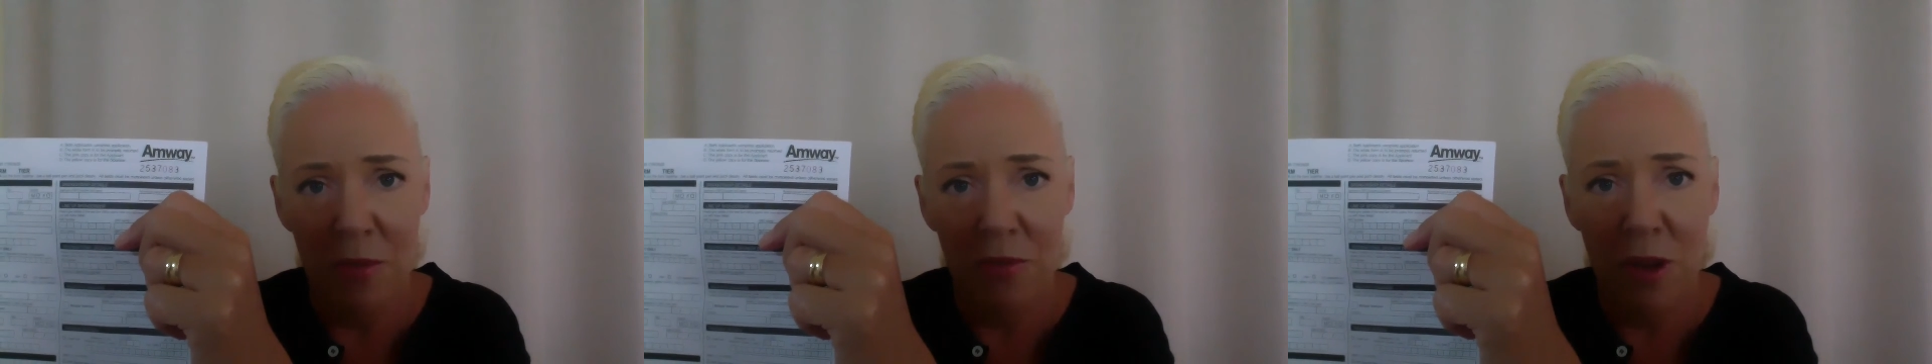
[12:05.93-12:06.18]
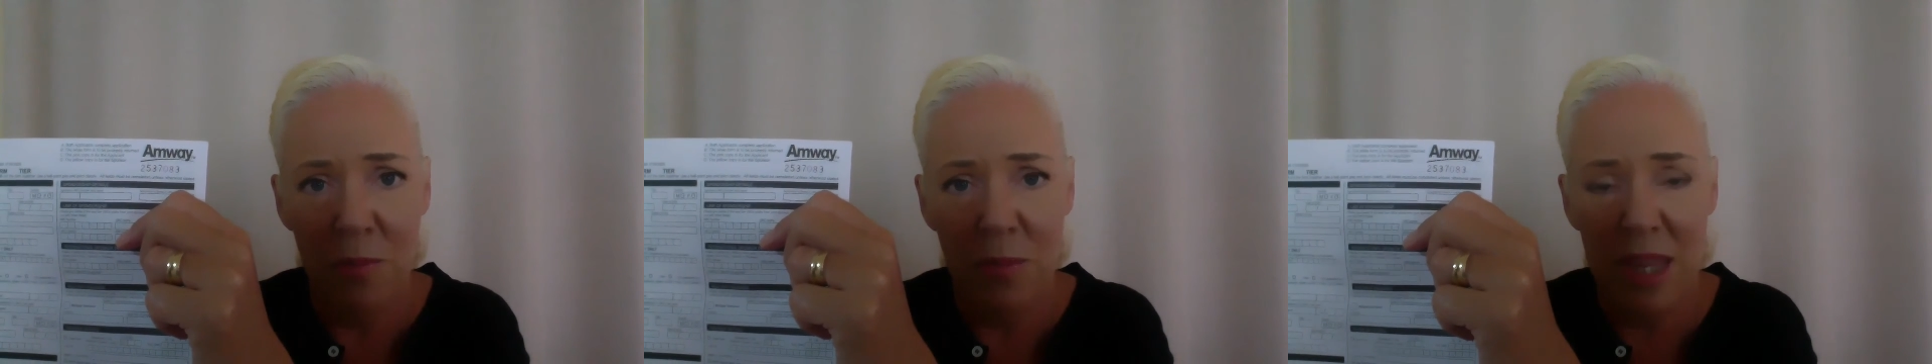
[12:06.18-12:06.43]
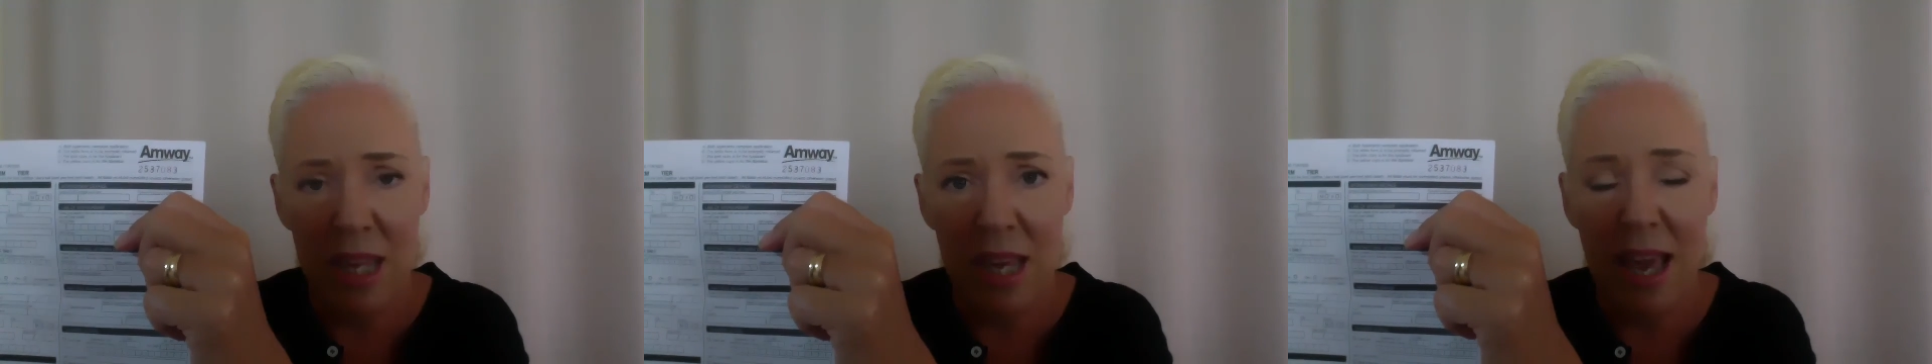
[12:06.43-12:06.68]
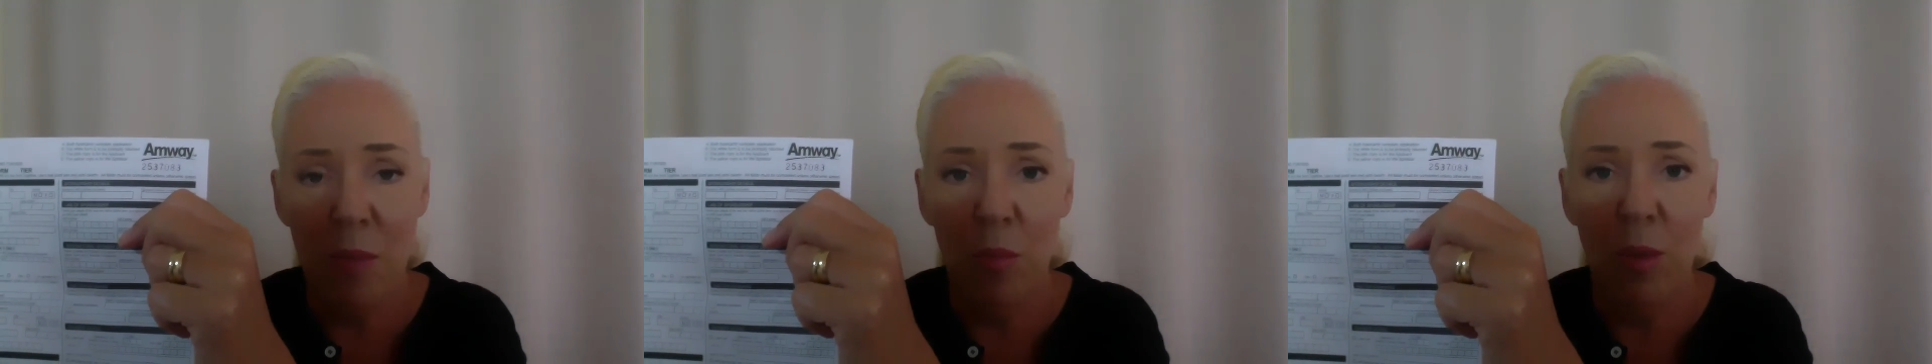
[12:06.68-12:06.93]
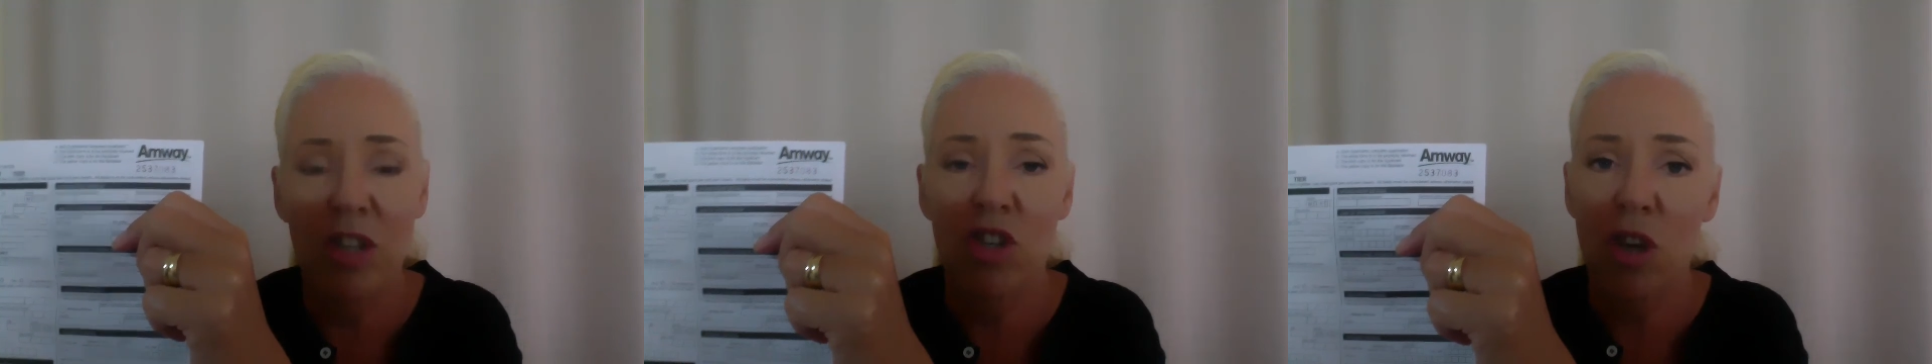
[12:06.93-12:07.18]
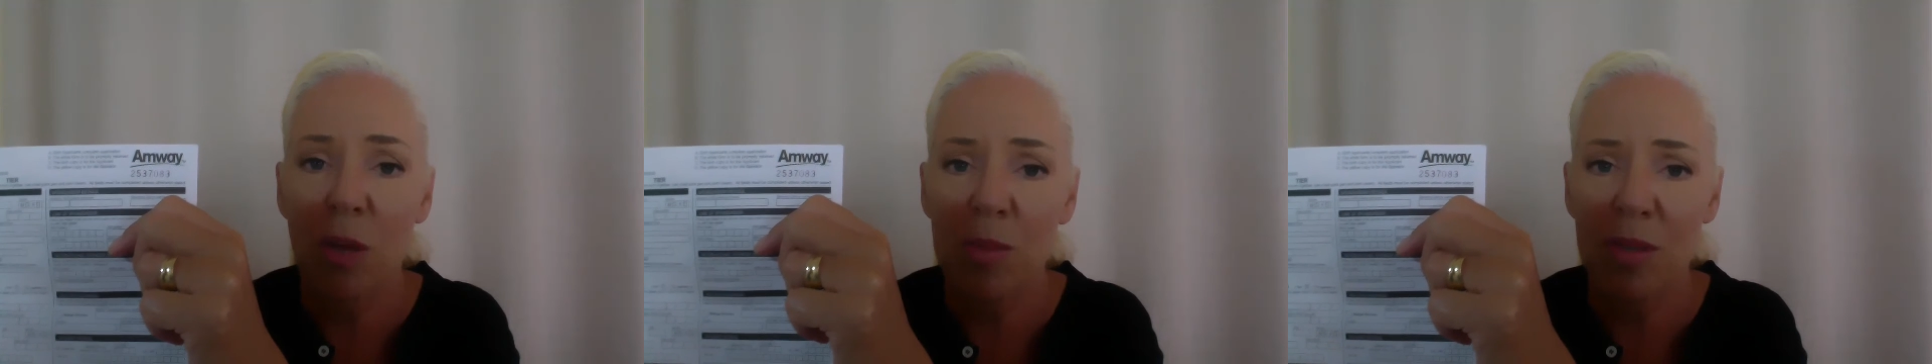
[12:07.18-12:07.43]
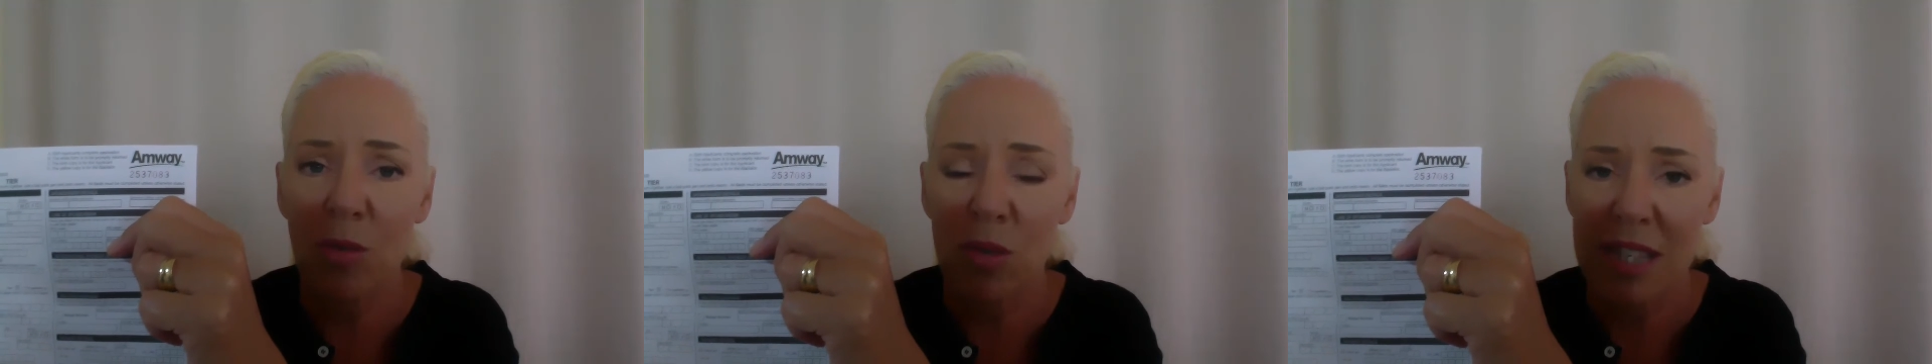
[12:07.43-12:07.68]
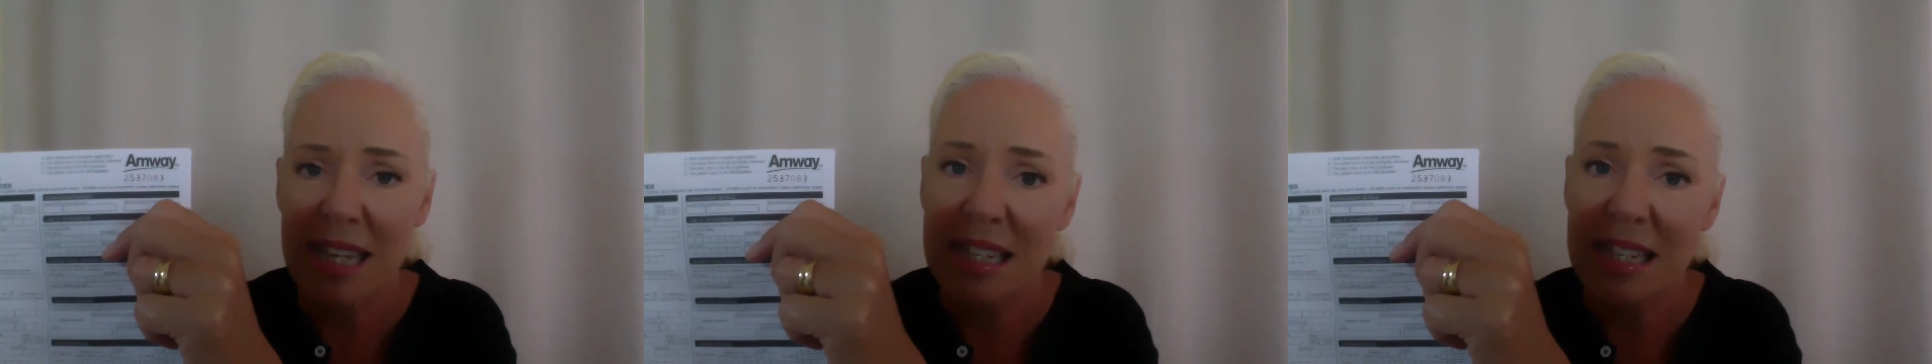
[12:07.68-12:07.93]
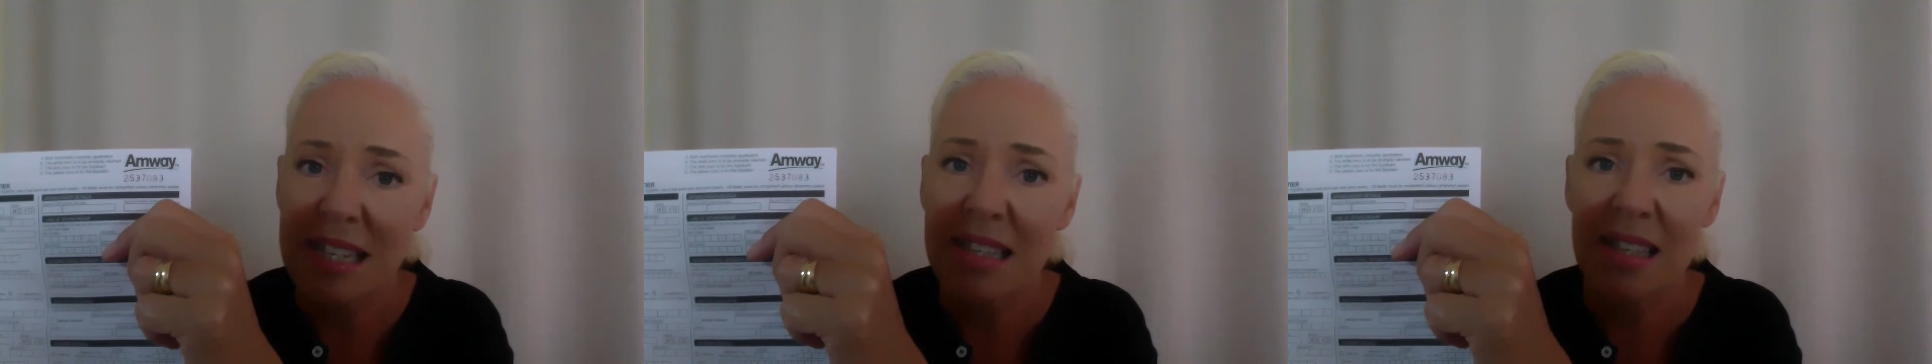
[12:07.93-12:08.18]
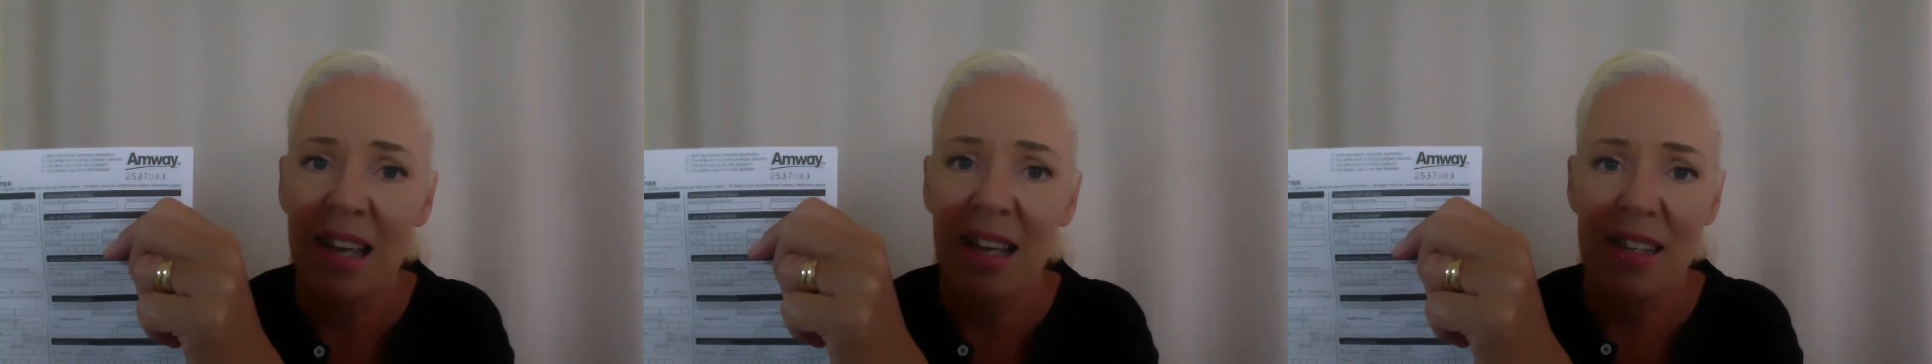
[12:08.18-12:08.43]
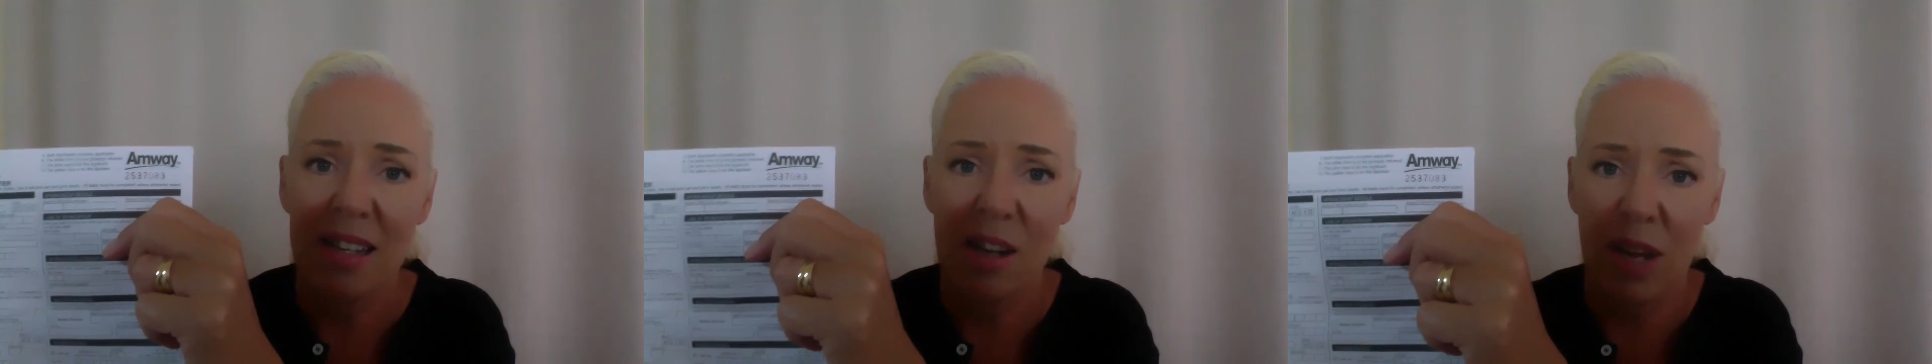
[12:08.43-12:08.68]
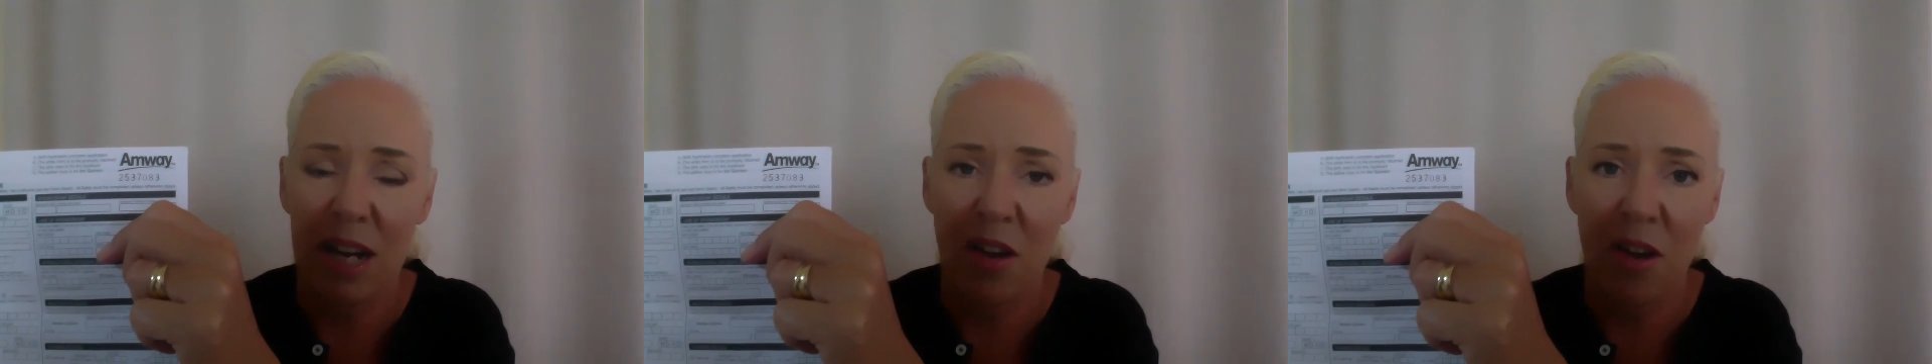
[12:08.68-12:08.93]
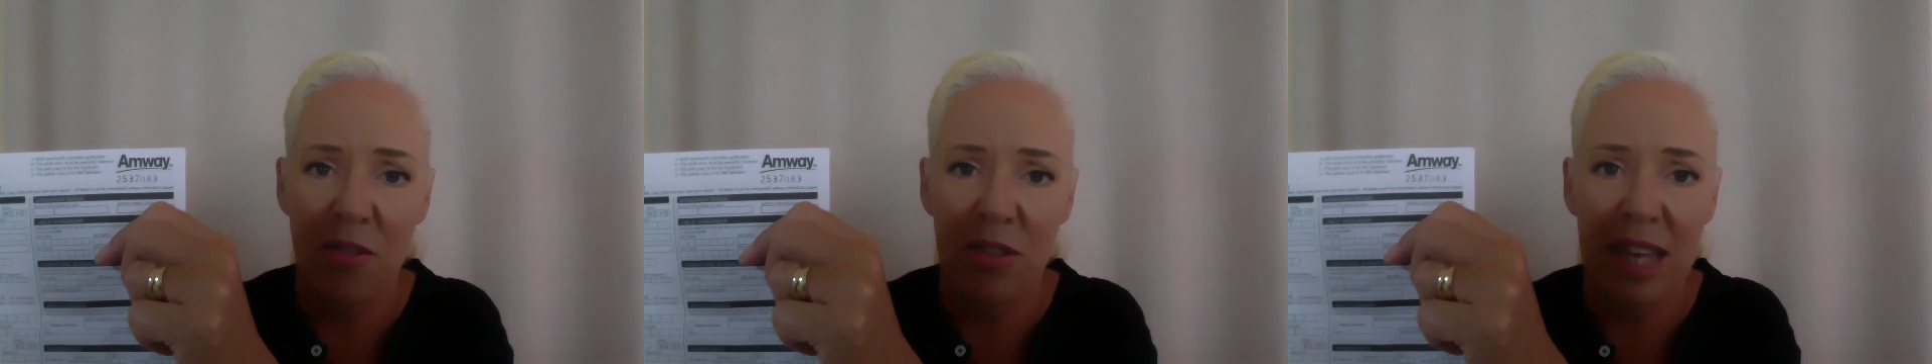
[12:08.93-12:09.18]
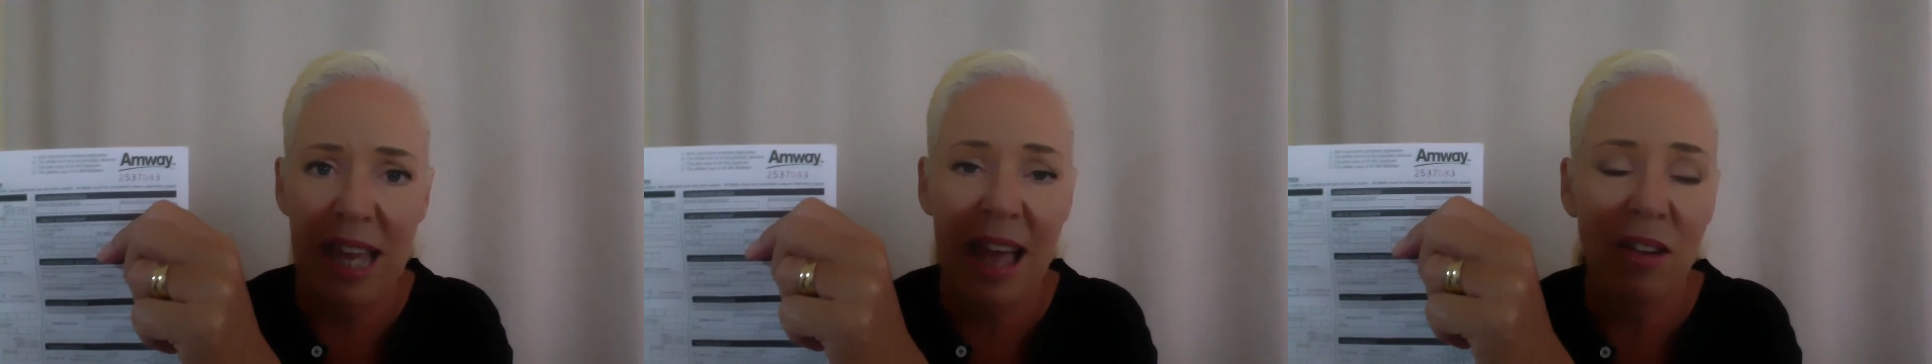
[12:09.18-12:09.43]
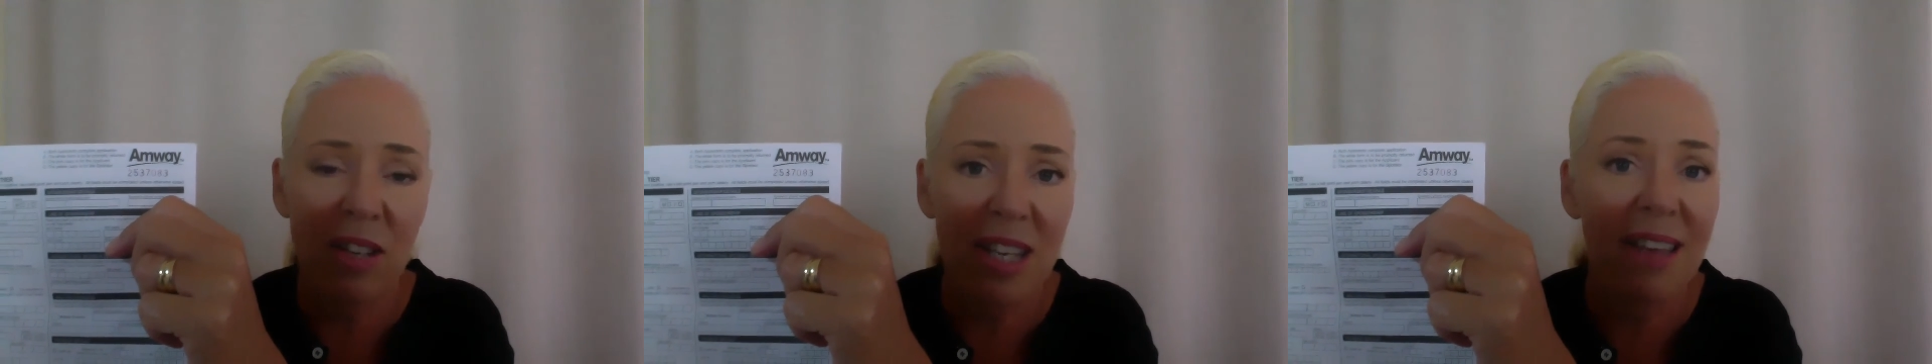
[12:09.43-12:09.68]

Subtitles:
from the Amway shops or centers directly over the counter,